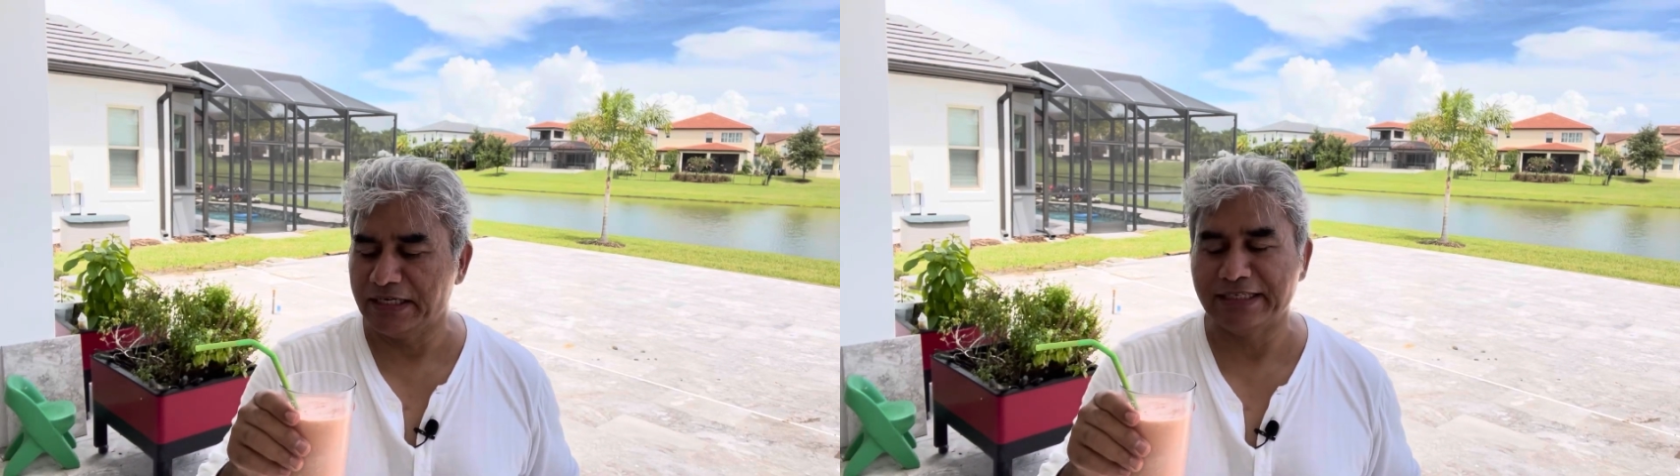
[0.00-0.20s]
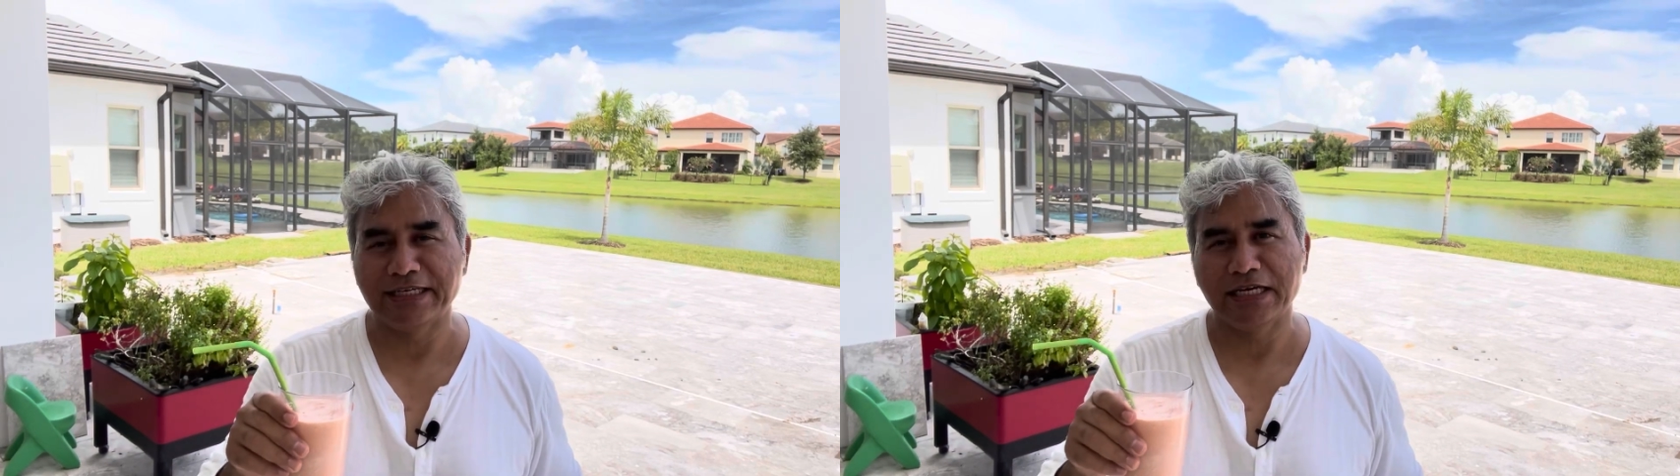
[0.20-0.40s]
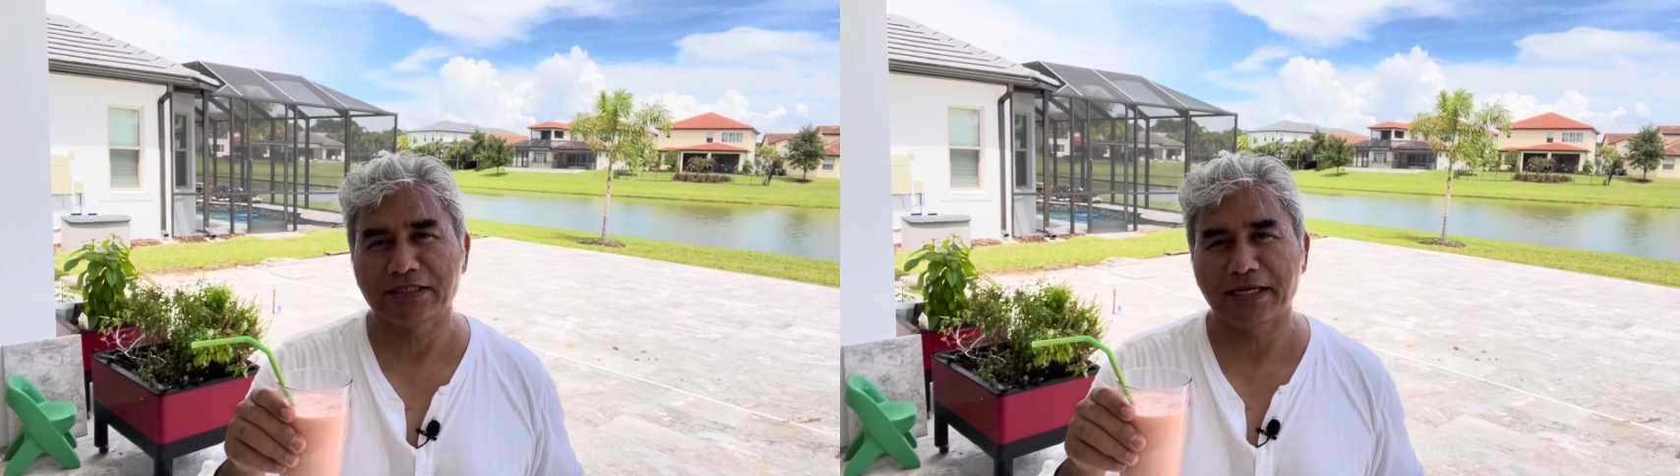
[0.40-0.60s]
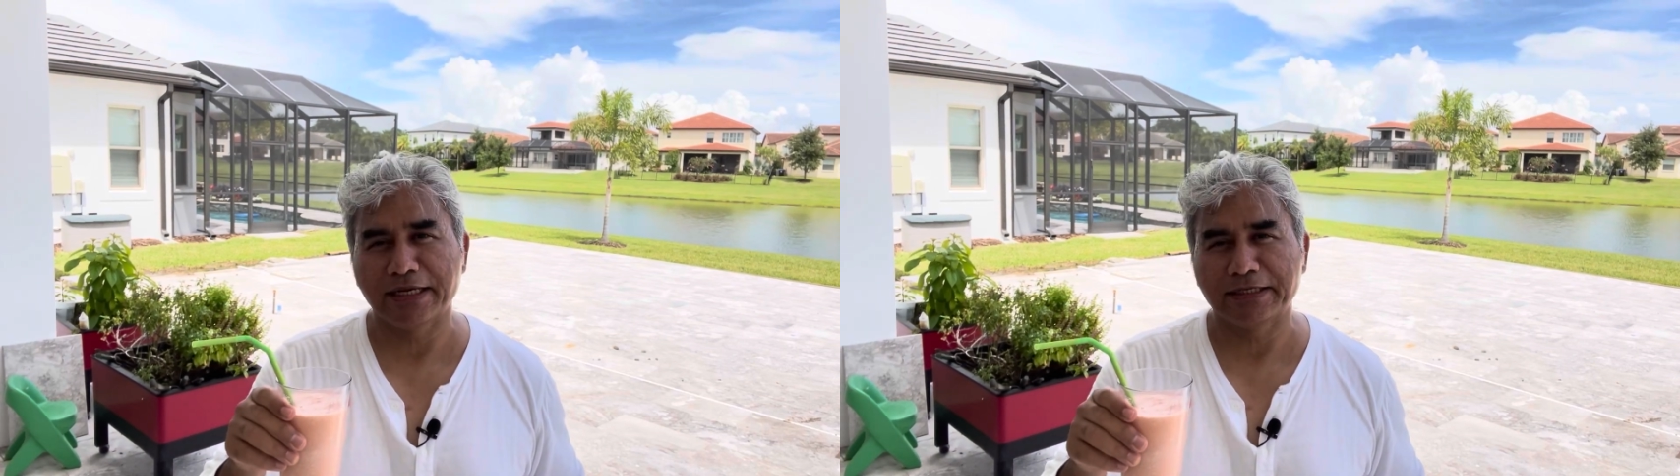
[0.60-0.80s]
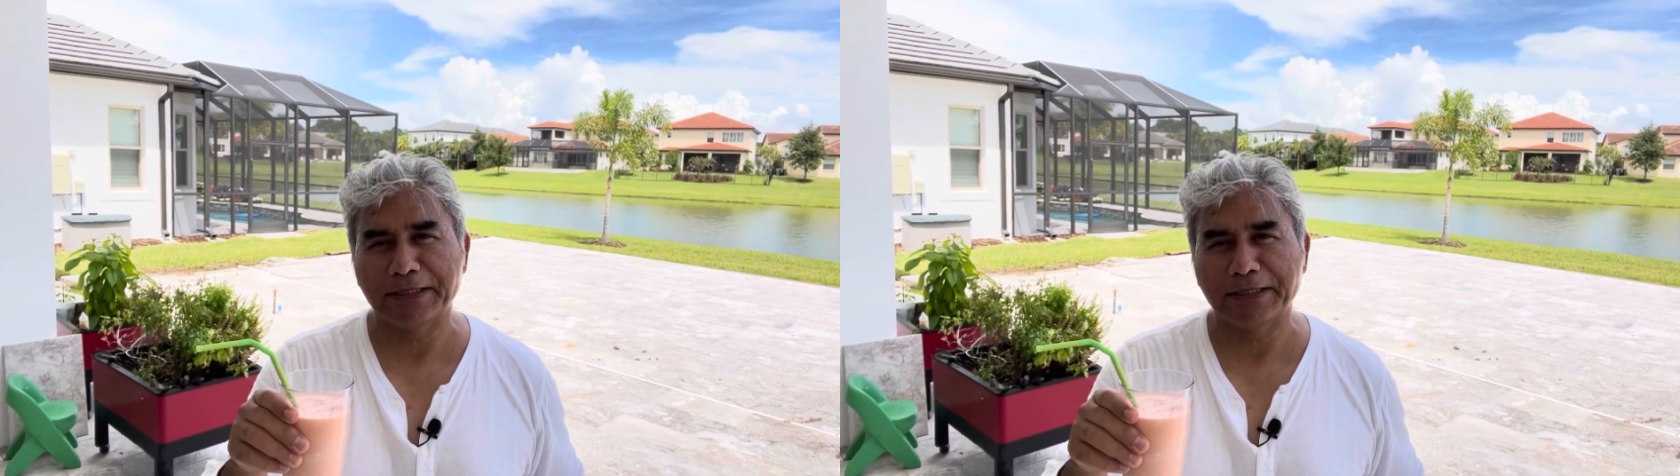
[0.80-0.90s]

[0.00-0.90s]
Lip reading: It tastes like